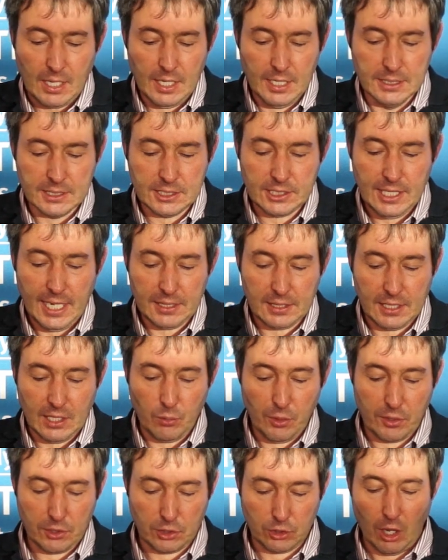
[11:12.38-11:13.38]
Instead, they
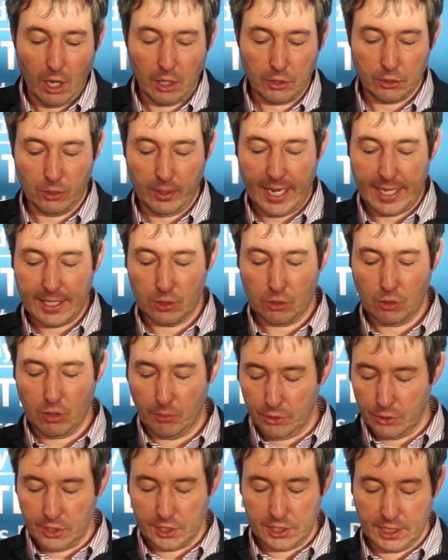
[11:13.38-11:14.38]
withdraw to gated
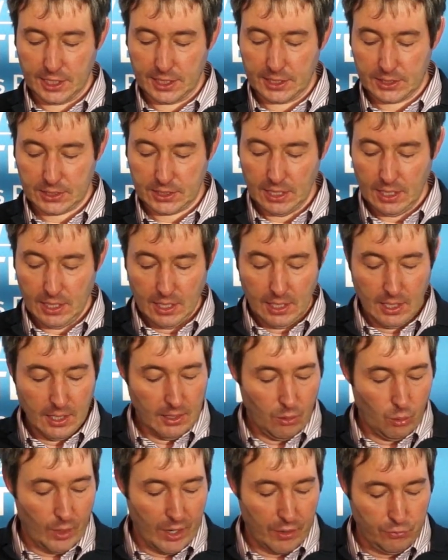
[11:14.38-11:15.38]
communities
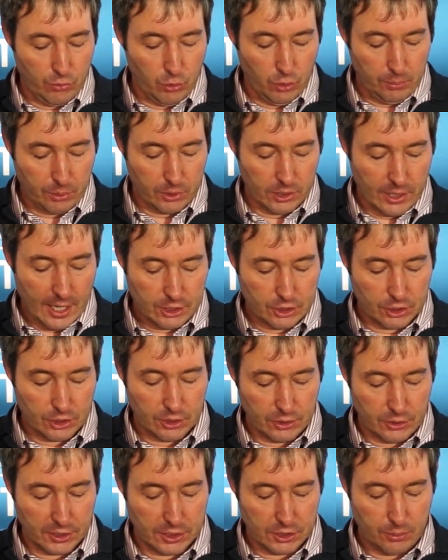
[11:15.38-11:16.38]
where food
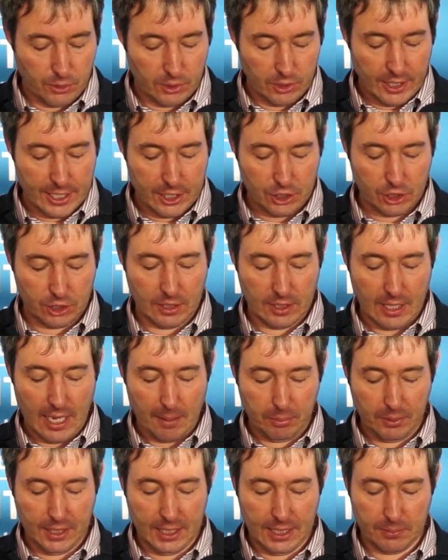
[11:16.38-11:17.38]
production, transportation, and
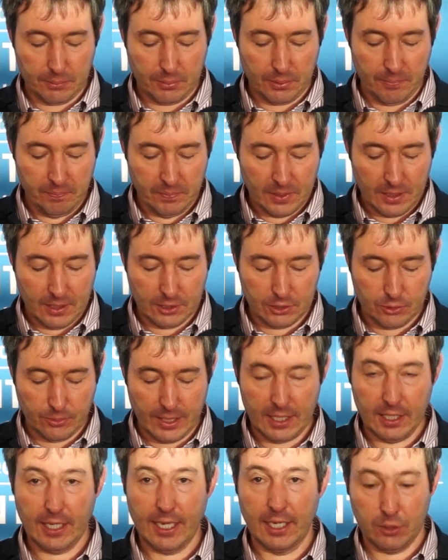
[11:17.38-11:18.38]
upkeep is
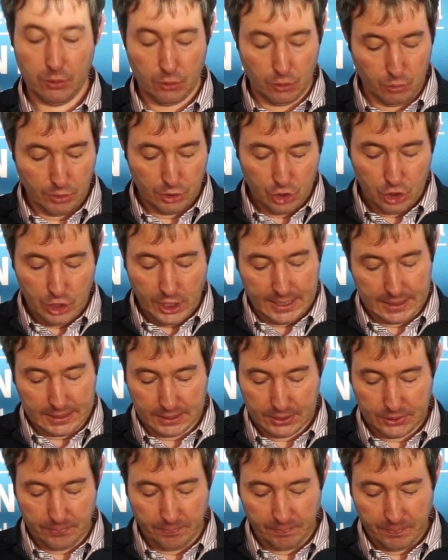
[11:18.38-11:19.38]
relegated to
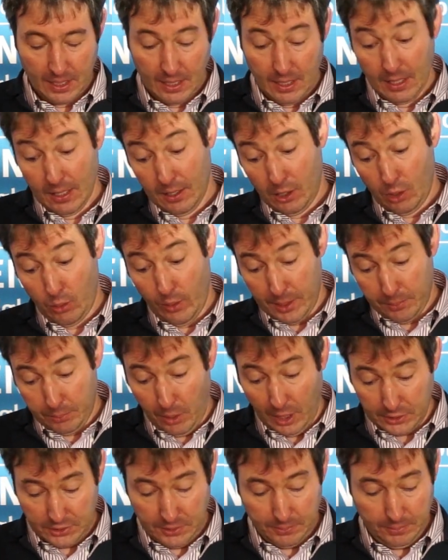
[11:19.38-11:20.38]
machines. Quite
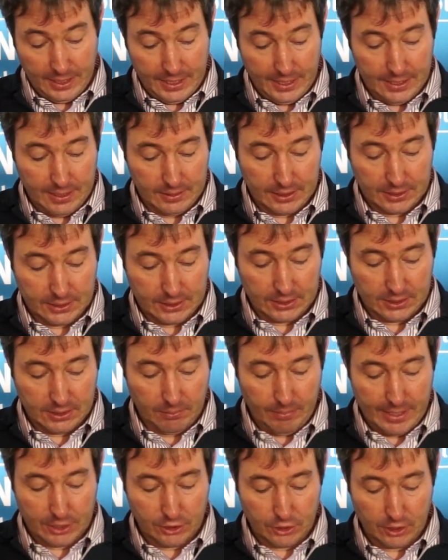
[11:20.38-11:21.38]
possibly, and this is
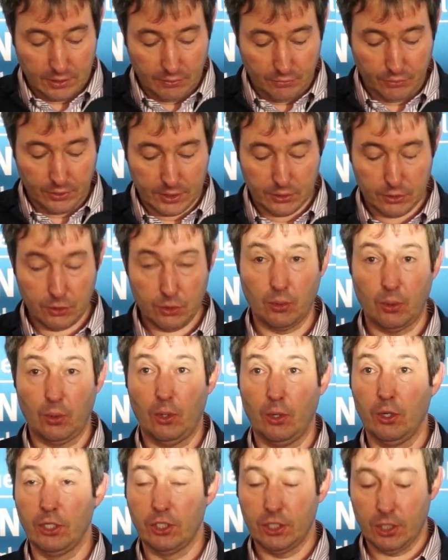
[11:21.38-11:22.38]
a major difference to
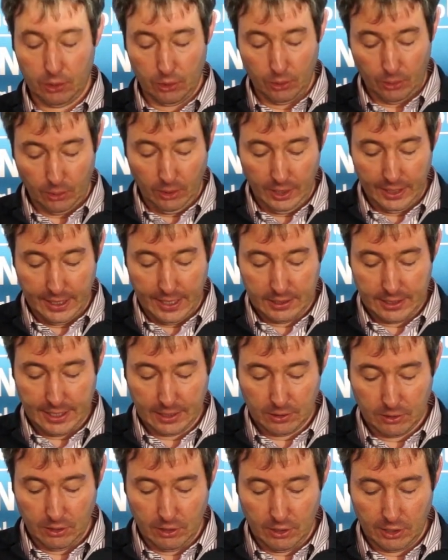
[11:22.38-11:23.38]
earlier
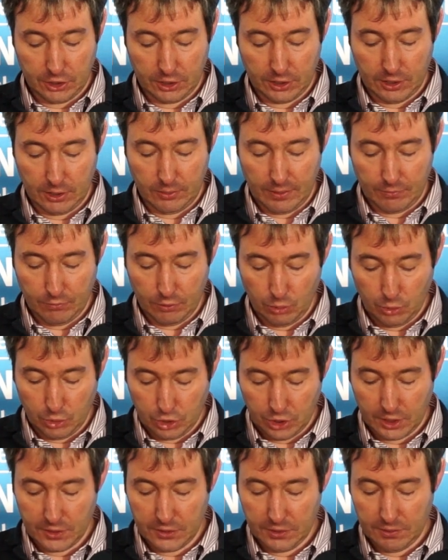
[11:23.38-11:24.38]
technological
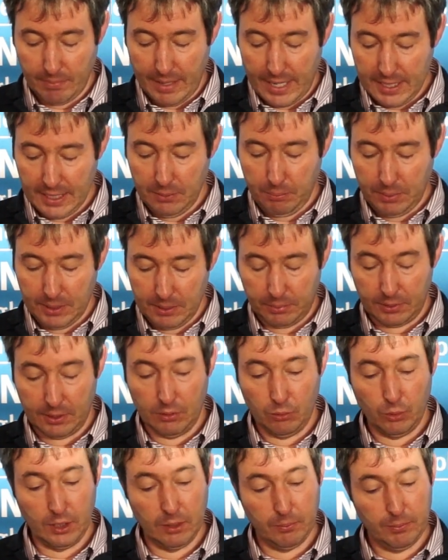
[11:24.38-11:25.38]
revolutions, many
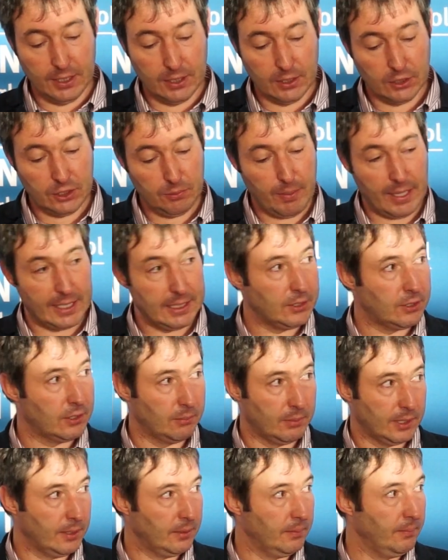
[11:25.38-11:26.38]
people will be
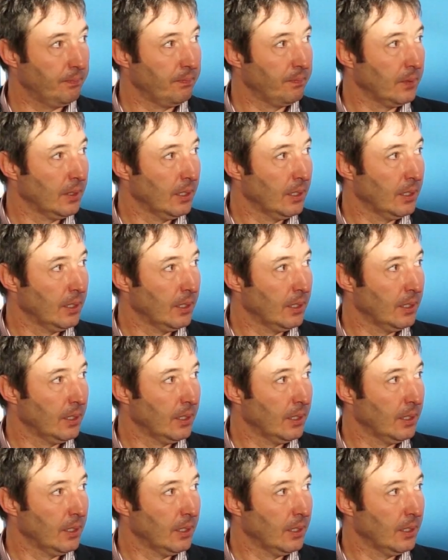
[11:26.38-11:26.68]
dispensable